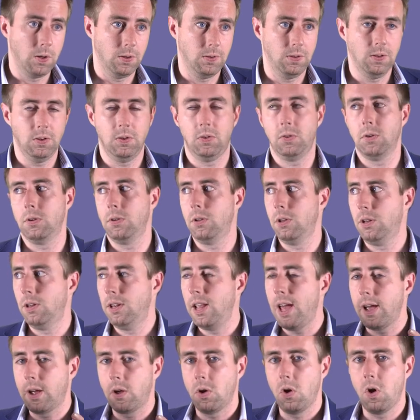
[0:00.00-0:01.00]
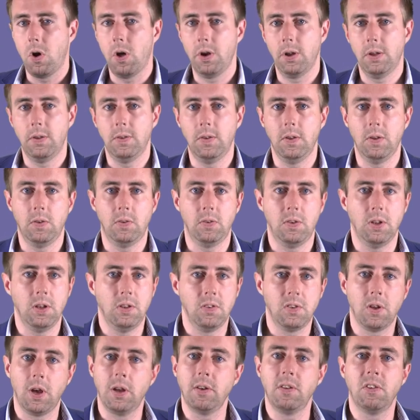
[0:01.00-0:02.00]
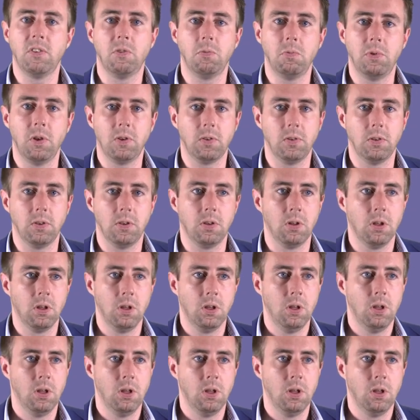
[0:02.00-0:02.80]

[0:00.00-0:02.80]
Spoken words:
exists or that god exists, and scientism